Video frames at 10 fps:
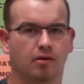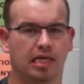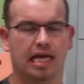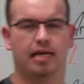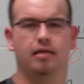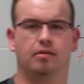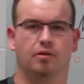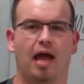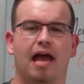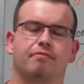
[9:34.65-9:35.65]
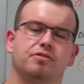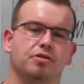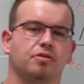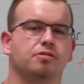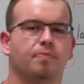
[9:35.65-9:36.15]
Okay? You have to
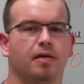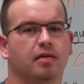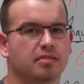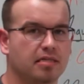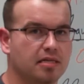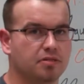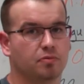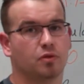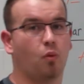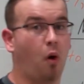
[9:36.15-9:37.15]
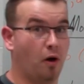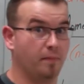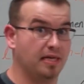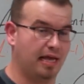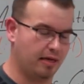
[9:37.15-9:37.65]
show the spin because it deals with the
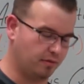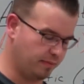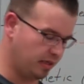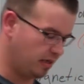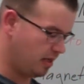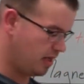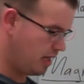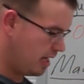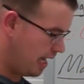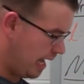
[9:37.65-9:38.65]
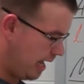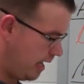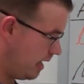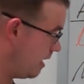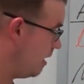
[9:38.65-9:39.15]
quantum entanglement.
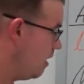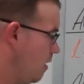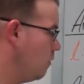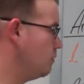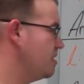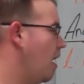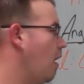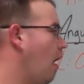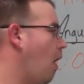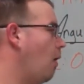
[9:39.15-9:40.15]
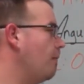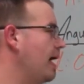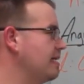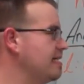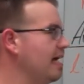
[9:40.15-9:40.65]
And we'll talk all
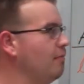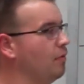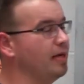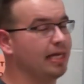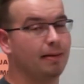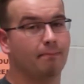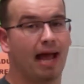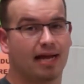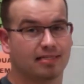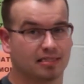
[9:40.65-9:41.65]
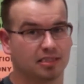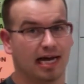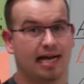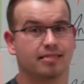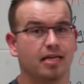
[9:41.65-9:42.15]
about that when we get back to
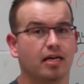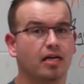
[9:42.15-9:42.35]
class.